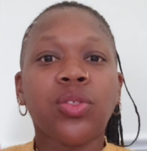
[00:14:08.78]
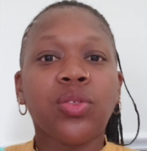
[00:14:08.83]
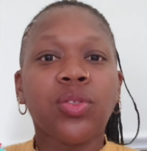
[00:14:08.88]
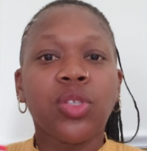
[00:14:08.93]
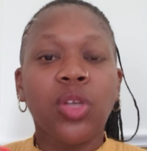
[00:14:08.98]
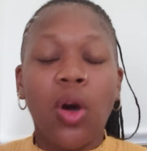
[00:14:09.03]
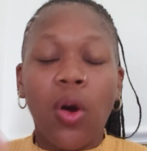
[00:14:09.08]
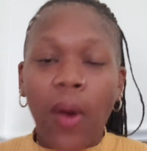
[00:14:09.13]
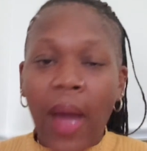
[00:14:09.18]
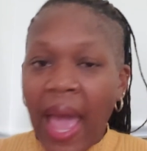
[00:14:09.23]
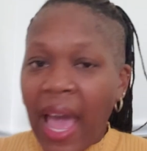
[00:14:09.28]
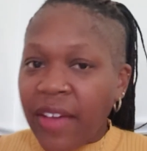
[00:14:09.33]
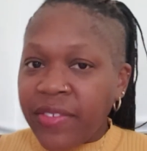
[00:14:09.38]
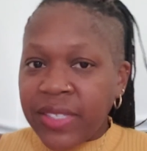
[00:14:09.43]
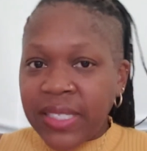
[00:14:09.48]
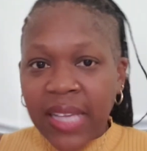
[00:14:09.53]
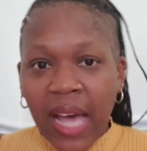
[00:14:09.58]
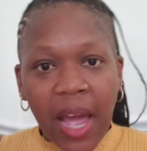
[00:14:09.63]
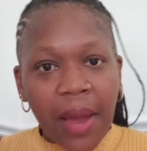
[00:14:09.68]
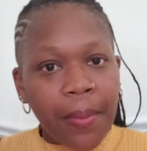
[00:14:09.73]
Don't have
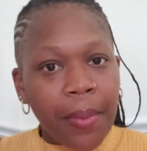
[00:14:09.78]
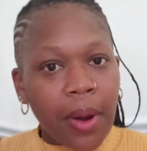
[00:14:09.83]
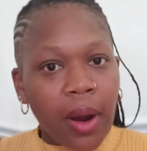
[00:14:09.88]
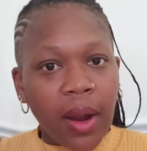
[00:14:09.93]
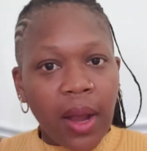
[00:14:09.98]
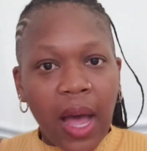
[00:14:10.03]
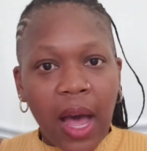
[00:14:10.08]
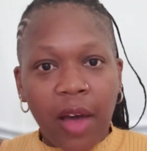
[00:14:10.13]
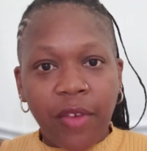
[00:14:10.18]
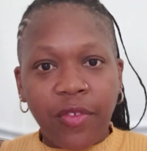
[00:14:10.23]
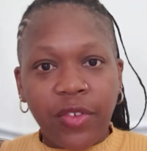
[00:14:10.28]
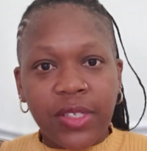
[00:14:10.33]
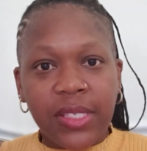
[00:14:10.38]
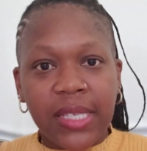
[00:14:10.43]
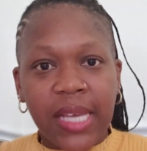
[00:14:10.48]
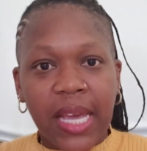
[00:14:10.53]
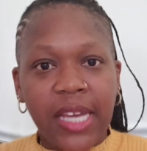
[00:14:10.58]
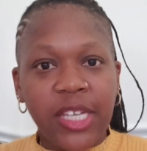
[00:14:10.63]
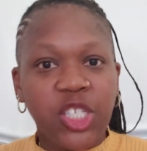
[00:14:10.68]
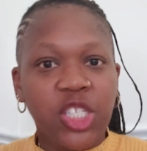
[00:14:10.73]
sidebar
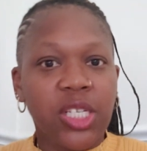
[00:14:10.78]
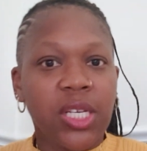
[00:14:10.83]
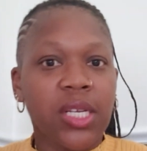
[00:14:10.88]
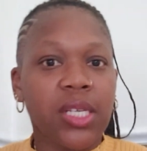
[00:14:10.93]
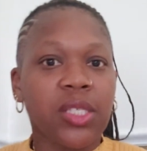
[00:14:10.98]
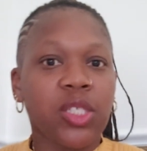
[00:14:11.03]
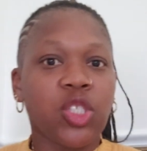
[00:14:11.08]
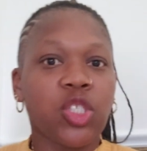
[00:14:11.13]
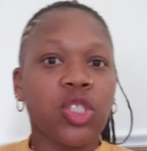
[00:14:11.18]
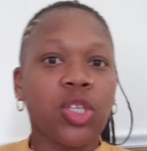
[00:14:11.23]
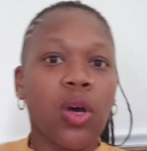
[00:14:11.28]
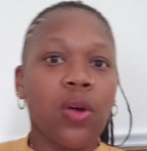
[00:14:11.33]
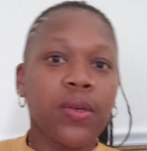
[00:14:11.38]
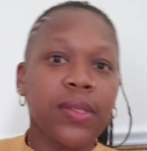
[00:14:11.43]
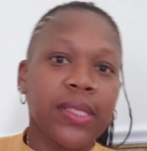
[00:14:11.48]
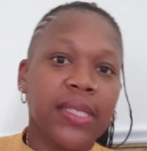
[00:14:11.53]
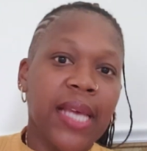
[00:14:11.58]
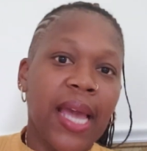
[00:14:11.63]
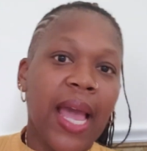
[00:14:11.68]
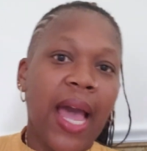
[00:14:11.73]
conversations.
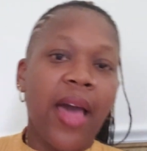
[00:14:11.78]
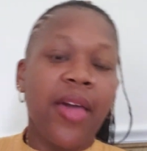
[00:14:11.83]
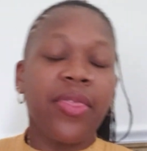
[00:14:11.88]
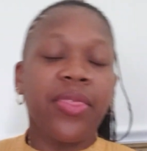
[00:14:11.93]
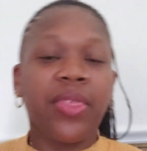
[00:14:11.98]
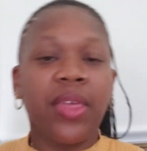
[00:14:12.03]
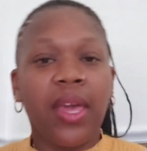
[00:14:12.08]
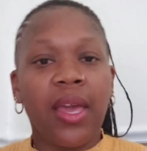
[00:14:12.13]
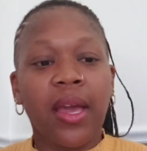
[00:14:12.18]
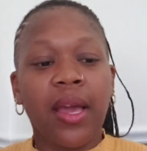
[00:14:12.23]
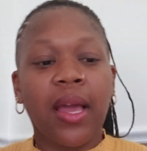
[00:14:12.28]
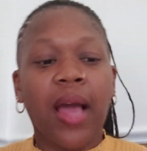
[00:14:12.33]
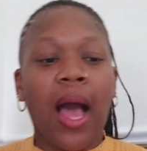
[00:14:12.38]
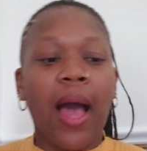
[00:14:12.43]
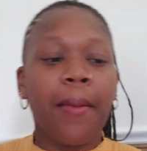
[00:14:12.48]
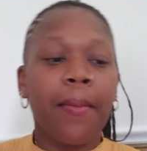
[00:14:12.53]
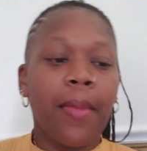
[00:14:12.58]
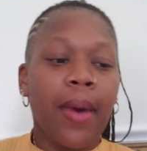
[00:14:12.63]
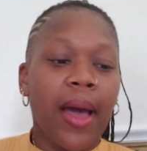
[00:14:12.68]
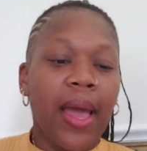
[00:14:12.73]
Don't say, I think
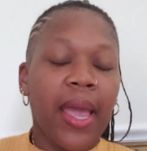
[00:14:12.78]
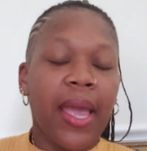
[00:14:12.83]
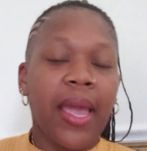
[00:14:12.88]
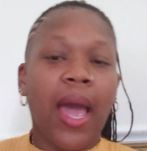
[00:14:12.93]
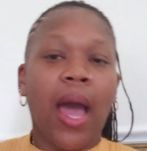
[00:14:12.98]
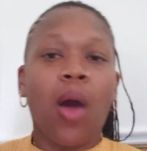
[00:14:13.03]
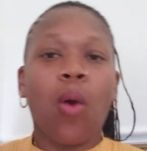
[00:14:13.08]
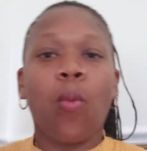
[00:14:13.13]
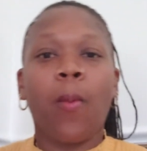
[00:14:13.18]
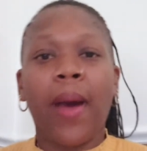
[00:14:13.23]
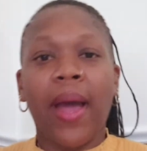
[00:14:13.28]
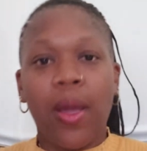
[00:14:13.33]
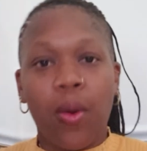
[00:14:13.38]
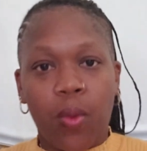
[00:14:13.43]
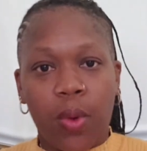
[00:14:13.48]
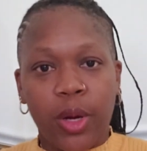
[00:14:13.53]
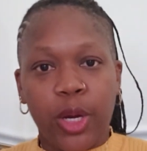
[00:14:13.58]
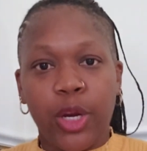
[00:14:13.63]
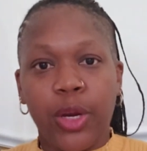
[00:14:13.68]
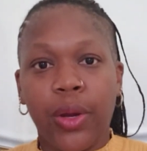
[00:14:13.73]
I might
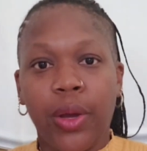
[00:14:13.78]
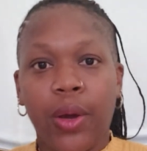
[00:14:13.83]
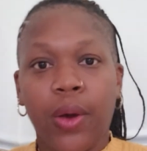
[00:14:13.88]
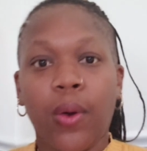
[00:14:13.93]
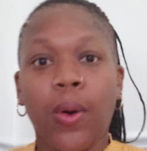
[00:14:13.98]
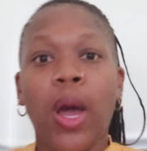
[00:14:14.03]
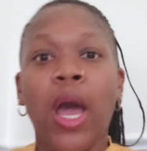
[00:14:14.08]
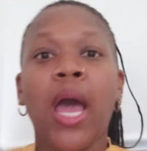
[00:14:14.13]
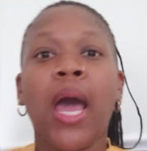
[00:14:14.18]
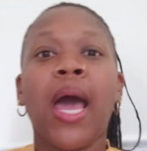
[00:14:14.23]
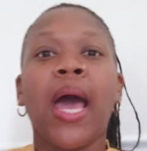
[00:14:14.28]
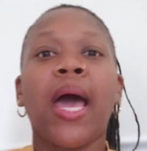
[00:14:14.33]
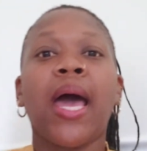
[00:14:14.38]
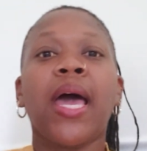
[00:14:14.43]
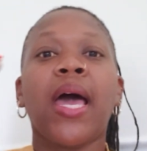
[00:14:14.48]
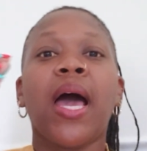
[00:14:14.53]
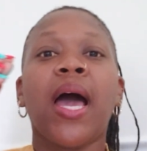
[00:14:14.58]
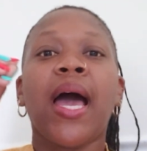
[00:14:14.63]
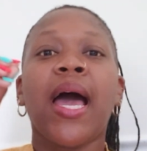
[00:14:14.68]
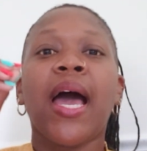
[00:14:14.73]
want to know.
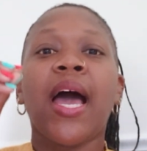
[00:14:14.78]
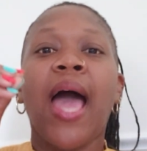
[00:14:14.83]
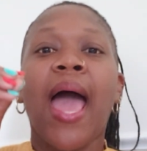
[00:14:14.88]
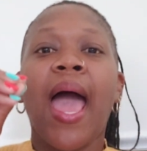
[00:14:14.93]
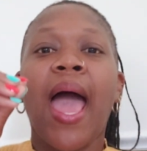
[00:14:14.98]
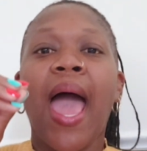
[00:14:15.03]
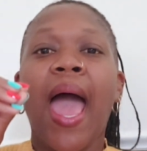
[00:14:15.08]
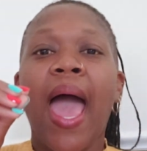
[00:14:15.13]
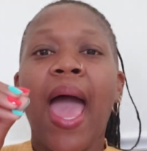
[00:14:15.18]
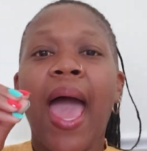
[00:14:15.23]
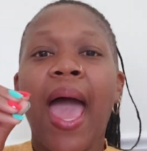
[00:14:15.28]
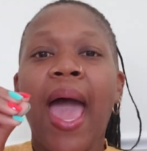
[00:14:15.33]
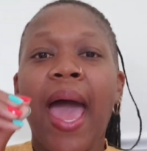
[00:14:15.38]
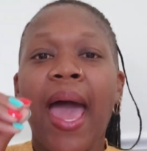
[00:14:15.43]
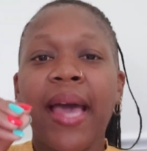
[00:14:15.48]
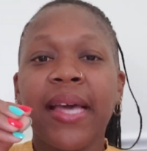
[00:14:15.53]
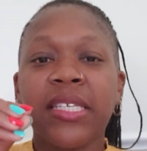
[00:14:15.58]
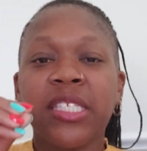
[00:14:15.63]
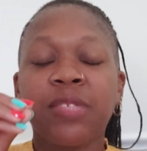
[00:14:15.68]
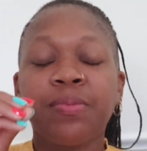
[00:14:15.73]

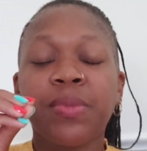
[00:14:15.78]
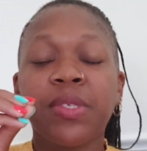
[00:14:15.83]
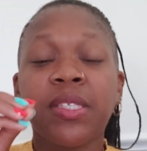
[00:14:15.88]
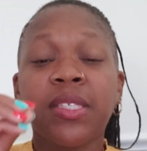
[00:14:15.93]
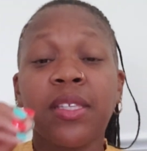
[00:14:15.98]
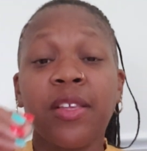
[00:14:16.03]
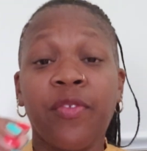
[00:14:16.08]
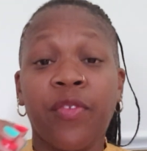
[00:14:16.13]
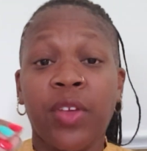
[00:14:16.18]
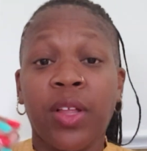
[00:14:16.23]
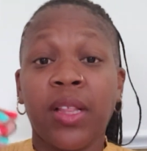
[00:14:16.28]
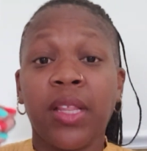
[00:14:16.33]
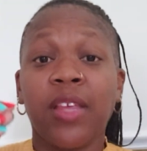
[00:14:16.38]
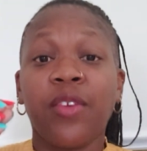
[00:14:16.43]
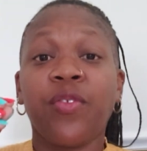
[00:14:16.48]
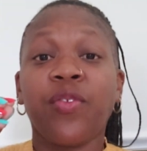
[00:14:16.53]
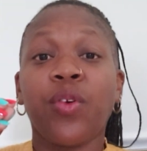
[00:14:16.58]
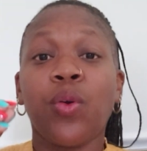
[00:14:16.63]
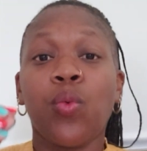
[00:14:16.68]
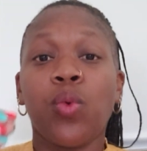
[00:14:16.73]
Ask
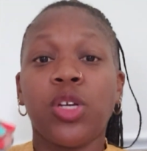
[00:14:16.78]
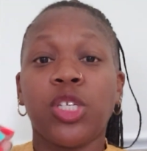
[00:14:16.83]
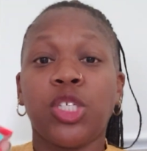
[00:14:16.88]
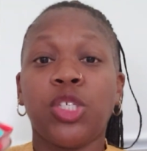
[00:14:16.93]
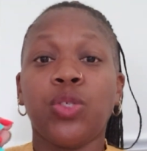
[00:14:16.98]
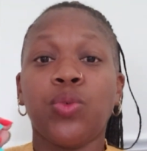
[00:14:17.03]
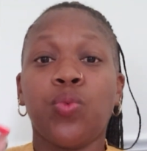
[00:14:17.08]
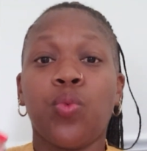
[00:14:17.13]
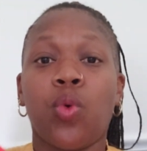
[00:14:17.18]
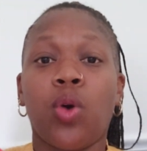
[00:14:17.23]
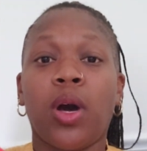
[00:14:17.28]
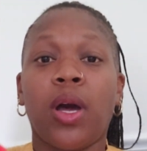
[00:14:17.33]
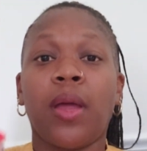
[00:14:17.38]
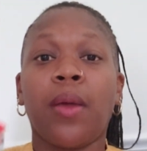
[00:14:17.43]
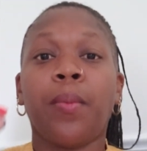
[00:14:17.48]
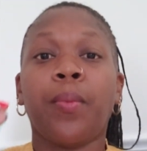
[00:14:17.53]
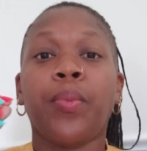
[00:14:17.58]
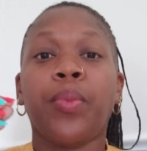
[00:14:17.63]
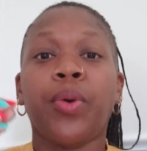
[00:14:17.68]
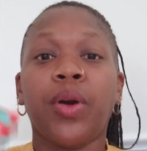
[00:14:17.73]
specifically for what you want.
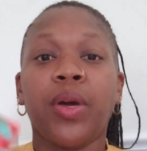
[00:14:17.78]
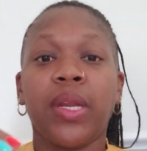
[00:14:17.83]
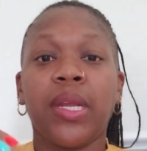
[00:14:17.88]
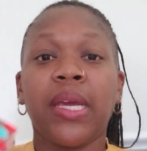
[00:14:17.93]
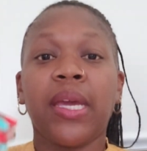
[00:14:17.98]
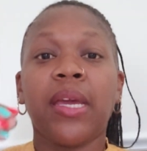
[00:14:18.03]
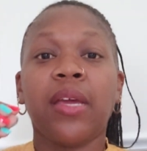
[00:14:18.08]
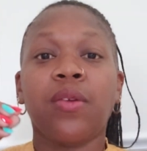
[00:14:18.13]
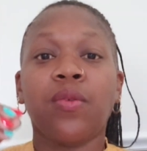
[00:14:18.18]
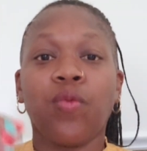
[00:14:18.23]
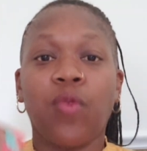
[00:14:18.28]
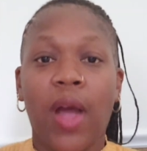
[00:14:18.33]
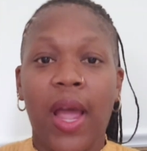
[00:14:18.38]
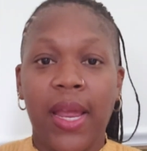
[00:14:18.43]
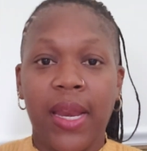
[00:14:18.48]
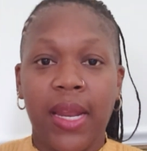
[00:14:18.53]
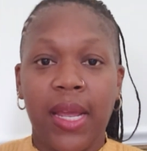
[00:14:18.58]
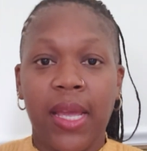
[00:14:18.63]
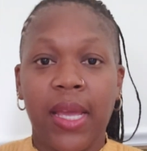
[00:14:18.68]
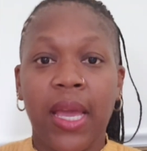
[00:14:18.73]
Put it in
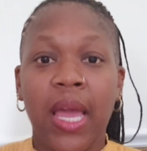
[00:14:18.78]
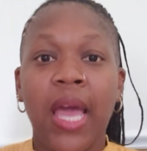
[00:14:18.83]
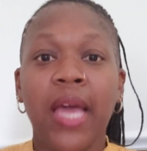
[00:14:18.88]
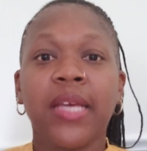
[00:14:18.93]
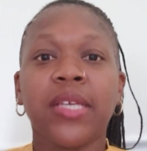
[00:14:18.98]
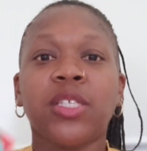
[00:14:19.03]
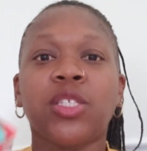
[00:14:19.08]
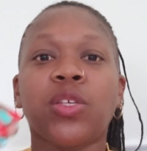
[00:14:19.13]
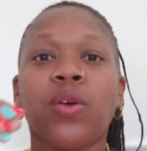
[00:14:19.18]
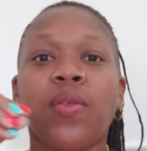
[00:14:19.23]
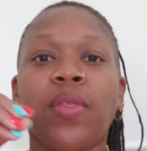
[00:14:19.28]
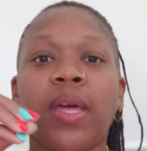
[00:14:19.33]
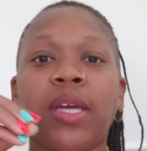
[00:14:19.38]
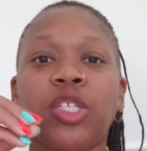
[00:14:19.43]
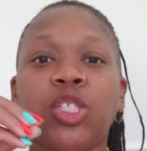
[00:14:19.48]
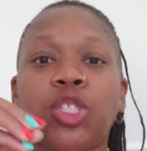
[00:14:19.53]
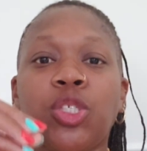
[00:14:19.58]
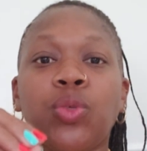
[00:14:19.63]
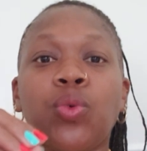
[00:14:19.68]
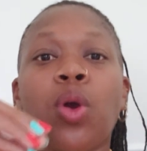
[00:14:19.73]
writing so
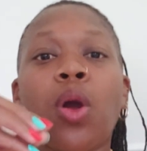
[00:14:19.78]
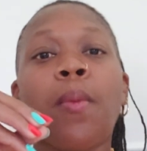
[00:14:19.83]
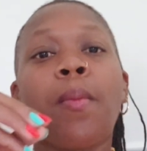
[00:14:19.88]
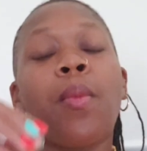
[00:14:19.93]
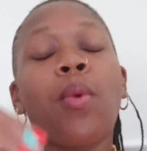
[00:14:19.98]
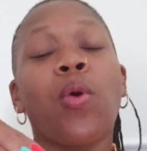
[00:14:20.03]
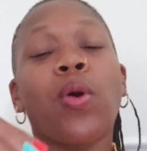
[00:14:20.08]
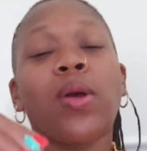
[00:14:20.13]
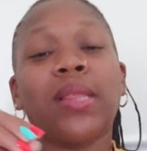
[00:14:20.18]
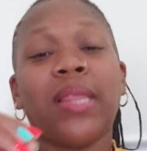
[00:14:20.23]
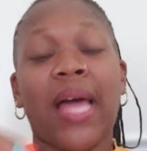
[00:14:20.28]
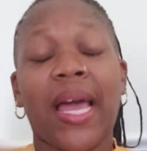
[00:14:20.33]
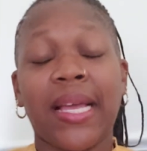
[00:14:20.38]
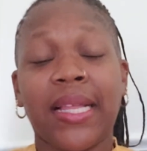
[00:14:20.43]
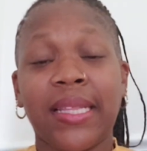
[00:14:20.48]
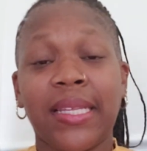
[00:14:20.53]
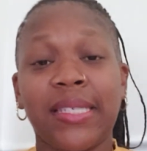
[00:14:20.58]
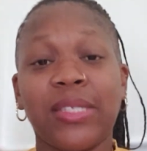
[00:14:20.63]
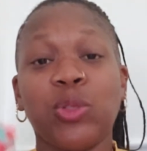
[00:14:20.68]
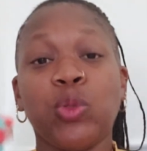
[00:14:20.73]
that you are more
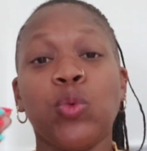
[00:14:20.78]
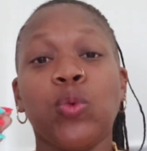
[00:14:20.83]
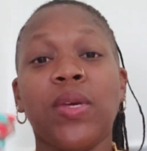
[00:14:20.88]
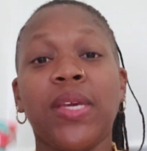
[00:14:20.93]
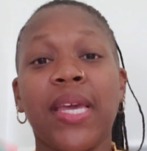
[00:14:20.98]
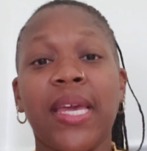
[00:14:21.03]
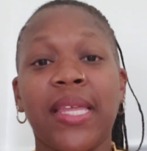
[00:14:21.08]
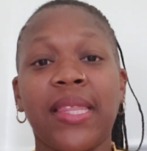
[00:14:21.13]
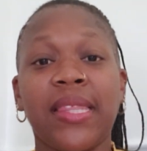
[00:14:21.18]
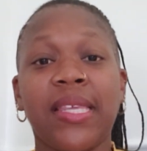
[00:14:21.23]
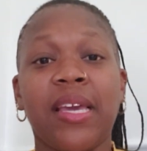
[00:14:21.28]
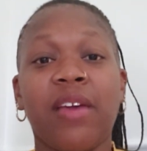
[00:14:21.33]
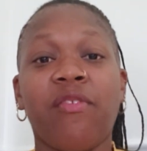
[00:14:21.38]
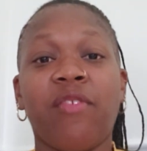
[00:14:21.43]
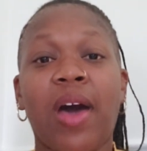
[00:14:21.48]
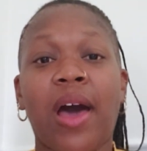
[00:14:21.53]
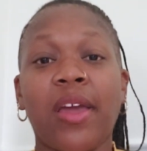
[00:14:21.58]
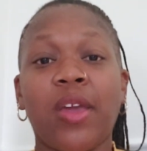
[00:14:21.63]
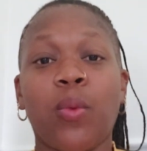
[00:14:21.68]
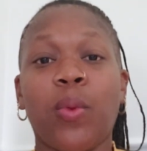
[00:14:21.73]
likely to get the
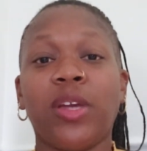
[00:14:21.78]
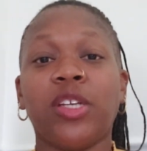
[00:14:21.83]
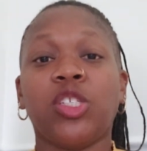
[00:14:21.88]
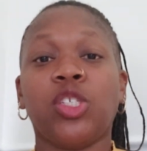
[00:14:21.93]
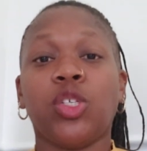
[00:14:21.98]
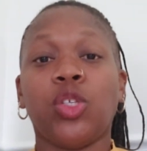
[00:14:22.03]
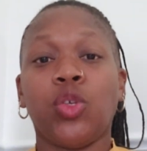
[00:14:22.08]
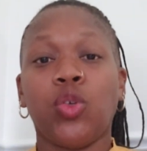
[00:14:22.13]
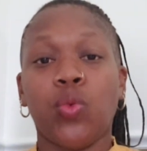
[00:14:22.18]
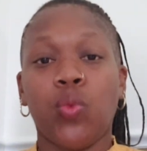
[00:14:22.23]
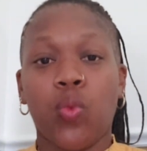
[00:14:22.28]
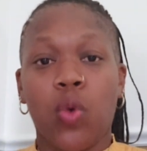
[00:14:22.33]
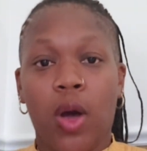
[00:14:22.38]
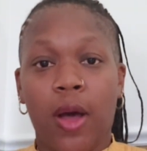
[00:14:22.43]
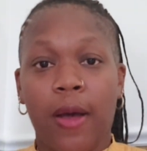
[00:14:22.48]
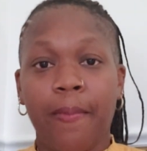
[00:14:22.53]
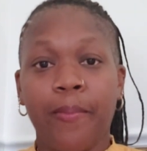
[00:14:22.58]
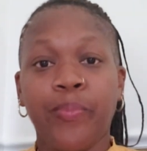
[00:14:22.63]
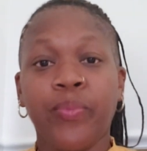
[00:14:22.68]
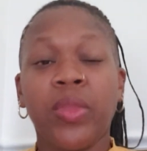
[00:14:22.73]
evaluation you want.